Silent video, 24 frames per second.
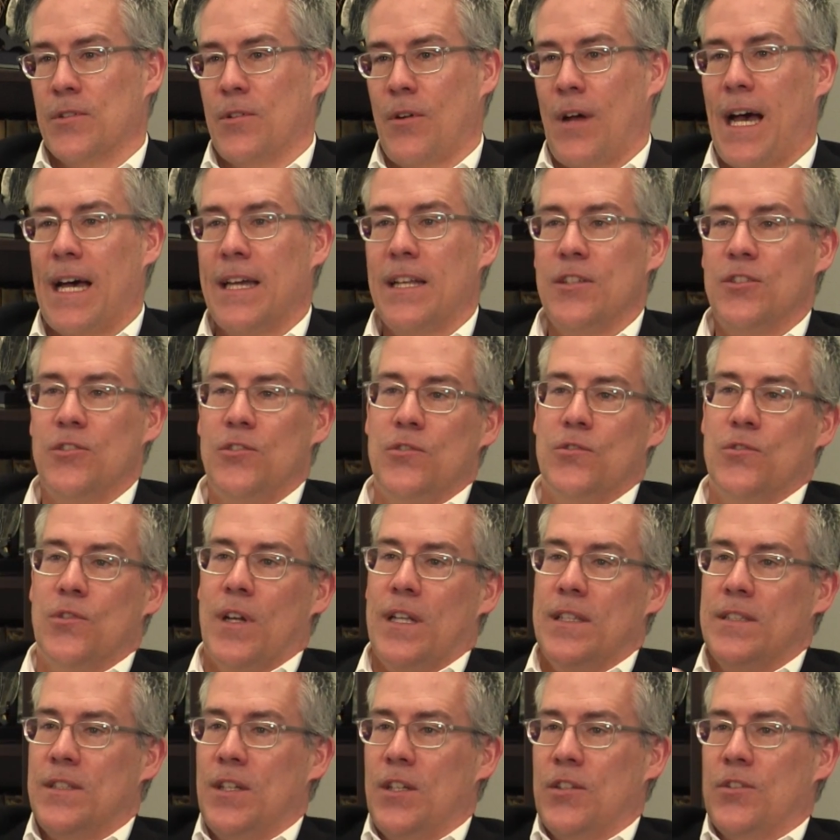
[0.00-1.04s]
So how did you
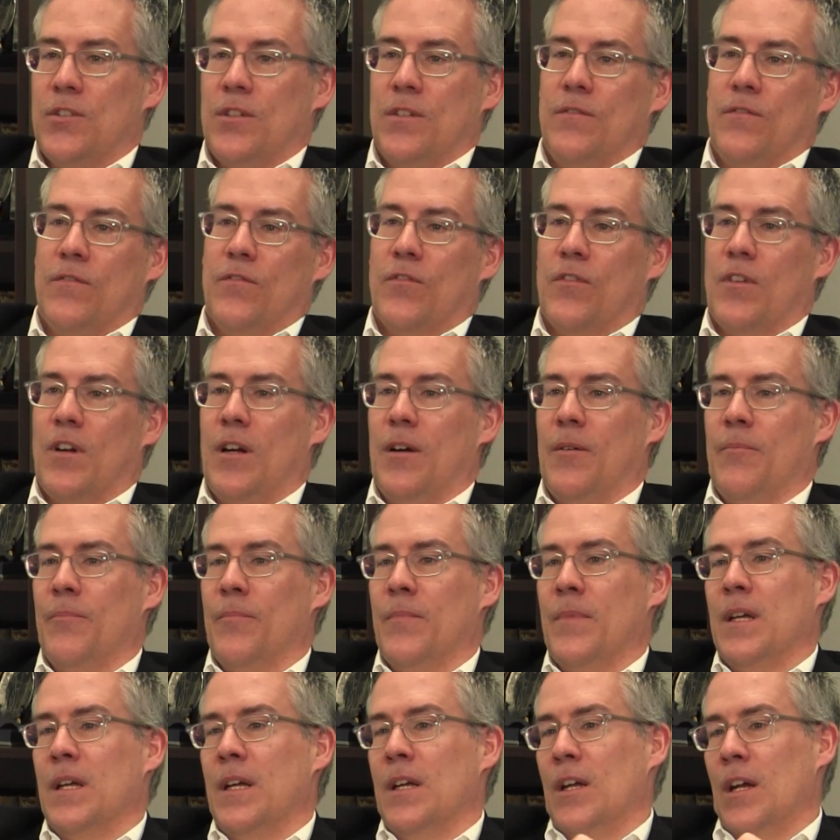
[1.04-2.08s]
transition
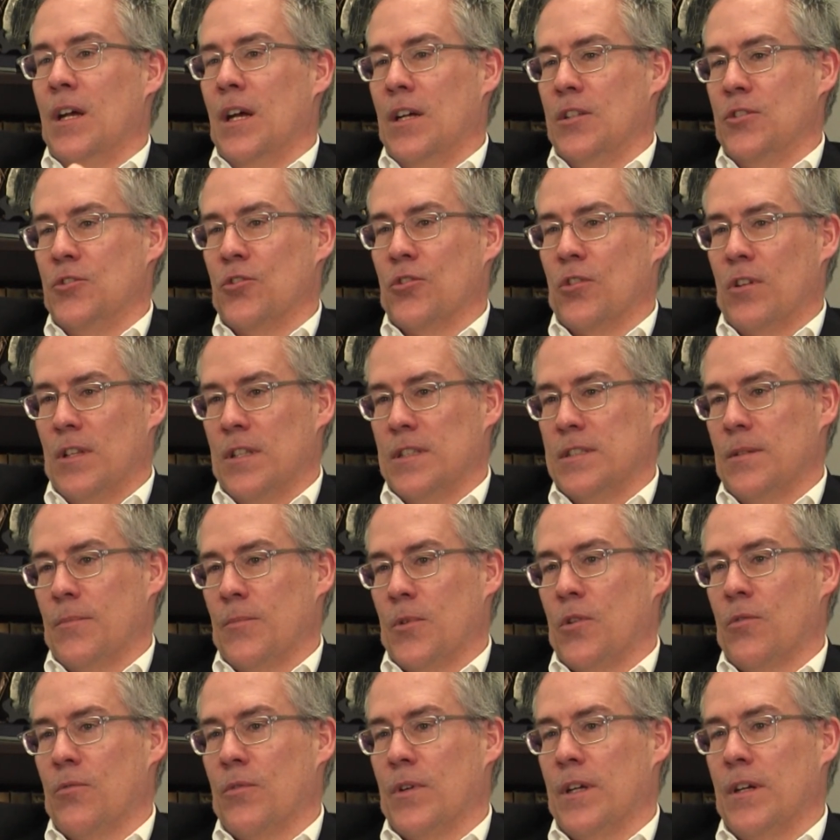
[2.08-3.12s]
from a
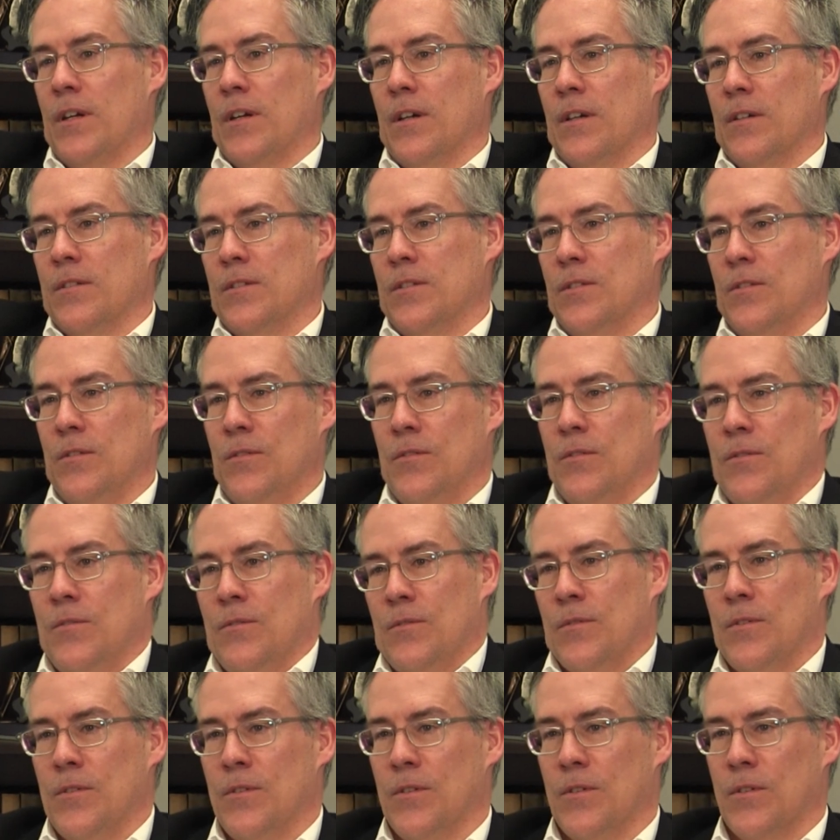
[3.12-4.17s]
journalism career
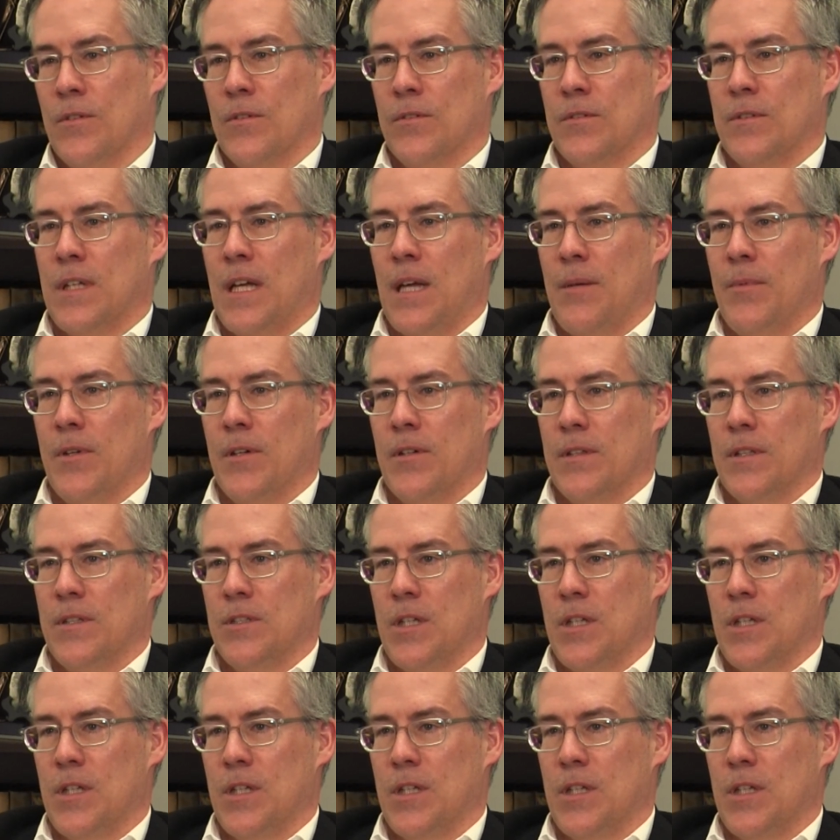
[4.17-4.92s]
to your time here at the